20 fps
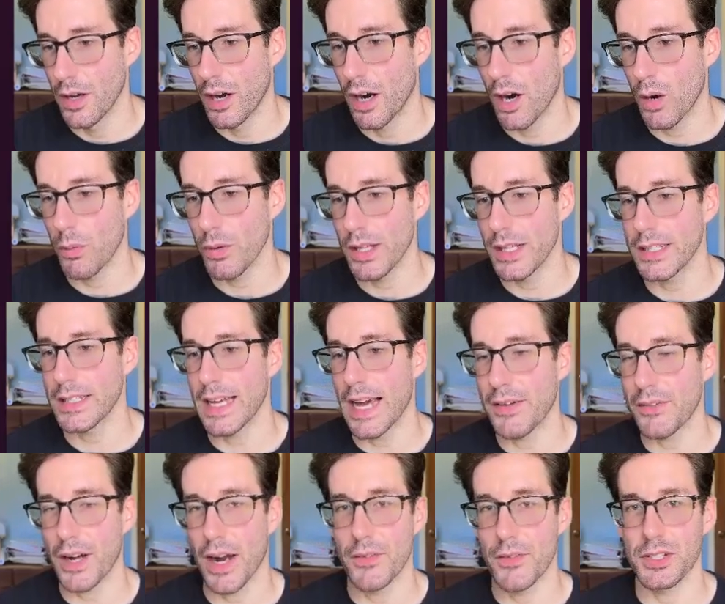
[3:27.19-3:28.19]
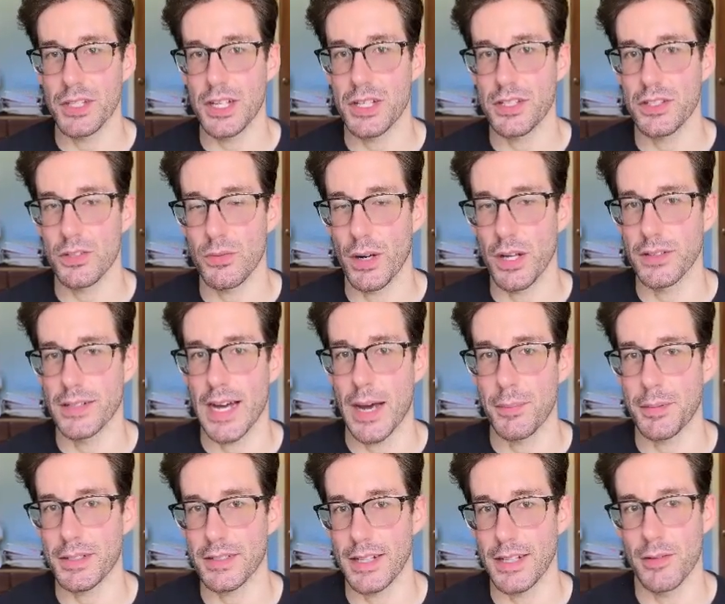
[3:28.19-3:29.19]
are willing to have conversations around
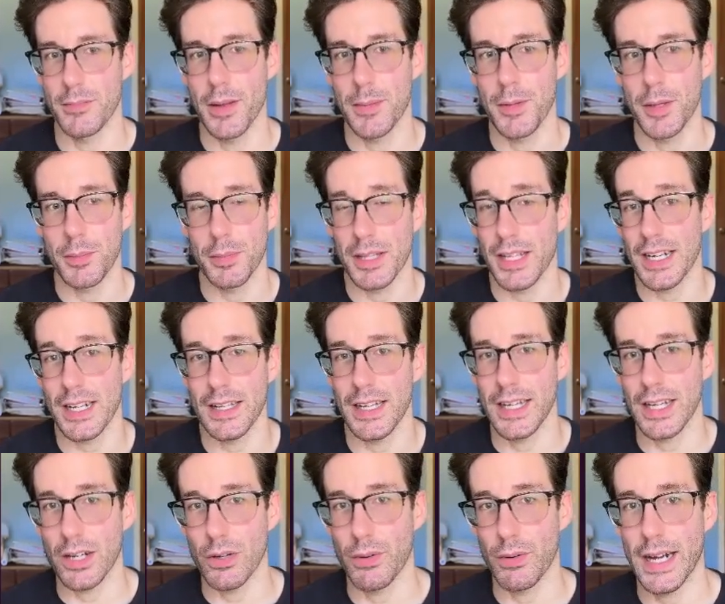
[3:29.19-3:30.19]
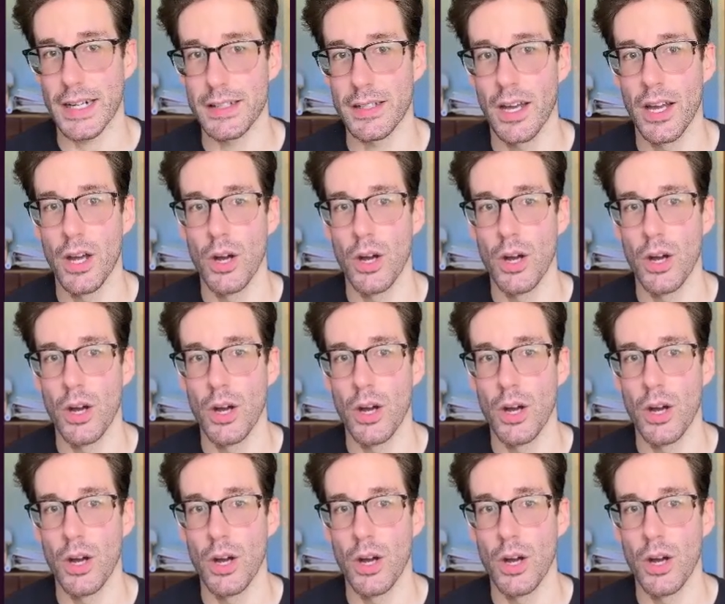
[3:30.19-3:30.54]
topics that are maybe politically incorrect